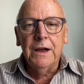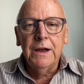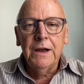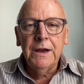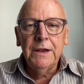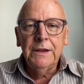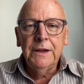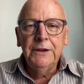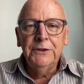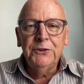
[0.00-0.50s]

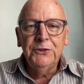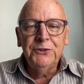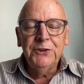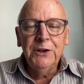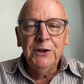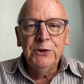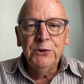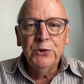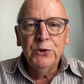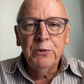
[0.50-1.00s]
I'd like to
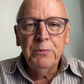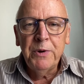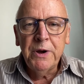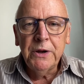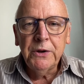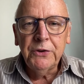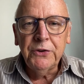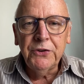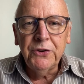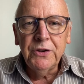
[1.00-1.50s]
tell you
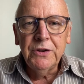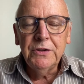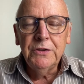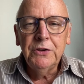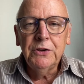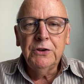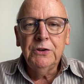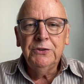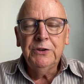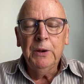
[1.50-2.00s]
about
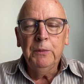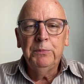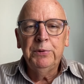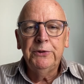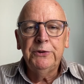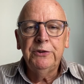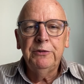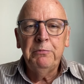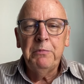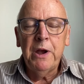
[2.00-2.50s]
the Contemplative